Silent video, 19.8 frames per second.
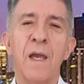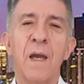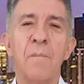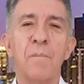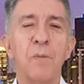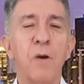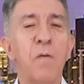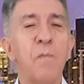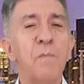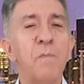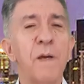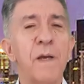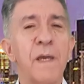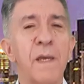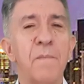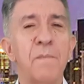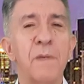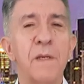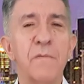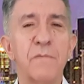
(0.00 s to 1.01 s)
Pope
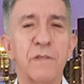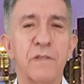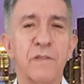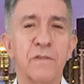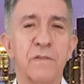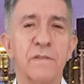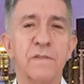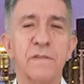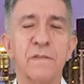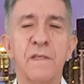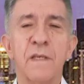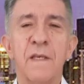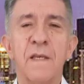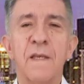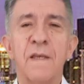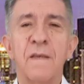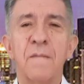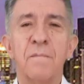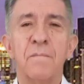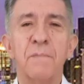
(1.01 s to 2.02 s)
Emeritus
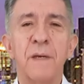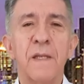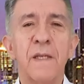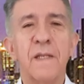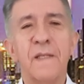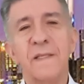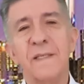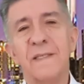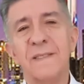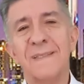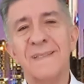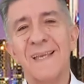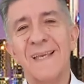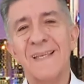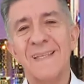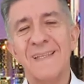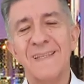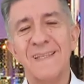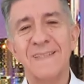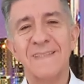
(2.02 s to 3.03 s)
Benedict
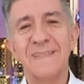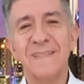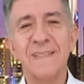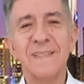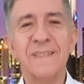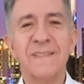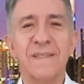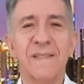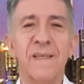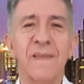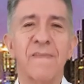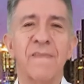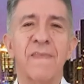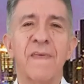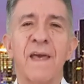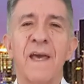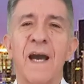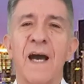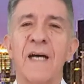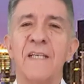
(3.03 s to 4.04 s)
XVI
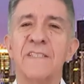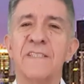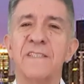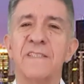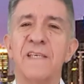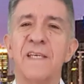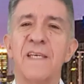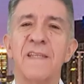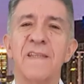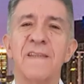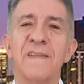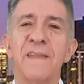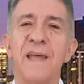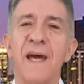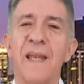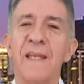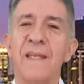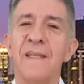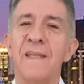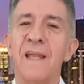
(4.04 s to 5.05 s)
has said
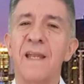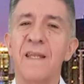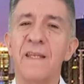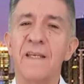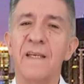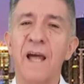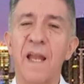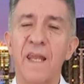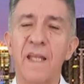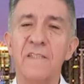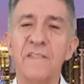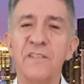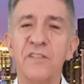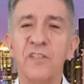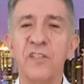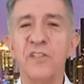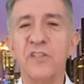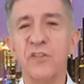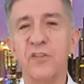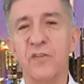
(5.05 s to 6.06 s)
that the
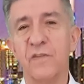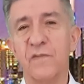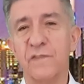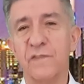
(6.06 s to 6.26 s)
legalization of